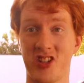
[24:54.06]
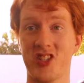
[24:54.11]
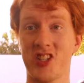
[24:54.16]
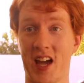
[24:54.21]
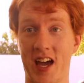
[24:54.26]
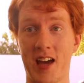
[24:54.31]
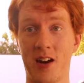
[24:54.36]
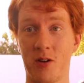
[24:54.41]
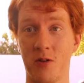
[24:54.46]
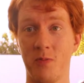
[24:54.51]

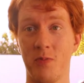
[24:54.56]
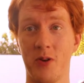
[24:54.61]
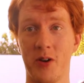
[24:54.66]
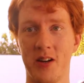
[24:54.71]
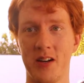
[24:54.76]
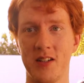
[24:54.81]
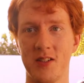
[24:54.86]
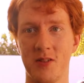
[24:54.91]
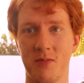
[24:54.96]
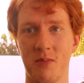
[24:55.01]
Shadow put
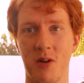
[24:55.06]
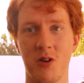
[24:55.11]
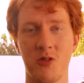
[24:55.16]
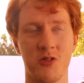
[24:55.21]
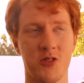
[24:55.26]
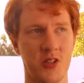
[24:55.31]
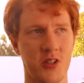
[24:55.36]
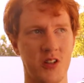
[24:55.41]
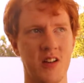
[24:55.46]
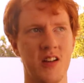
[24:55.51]
into
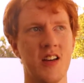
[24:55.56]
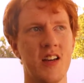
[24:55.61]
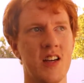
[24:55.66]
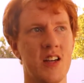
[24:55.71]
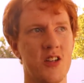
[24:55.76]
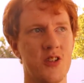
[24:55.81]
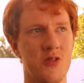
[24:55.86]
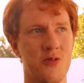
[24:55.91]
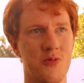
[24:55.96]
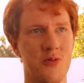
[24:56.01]
motion
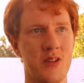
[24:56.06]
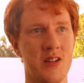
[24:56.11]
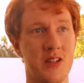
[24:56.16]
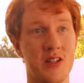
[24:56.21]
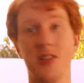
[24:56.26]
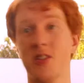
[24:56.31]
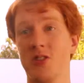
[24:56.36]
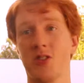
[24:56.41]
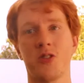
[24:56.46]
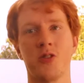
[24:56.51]
to
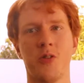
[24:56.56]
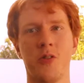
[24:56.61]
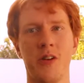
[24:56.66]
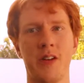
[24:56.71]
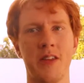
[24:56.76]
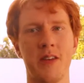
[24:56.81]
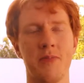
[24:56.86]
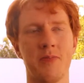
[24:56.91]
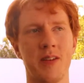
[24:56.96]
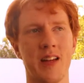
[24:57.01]
destroy
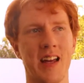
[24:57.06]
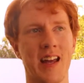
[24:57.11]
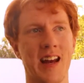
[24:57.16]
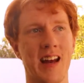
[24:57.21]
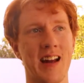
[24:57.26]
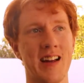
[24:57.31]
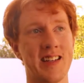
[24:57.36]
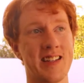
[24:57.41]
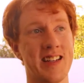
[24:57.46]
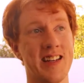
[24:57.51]
the
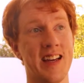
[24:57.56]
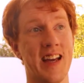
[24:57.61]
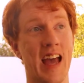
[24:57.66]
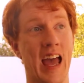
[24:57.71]
planet.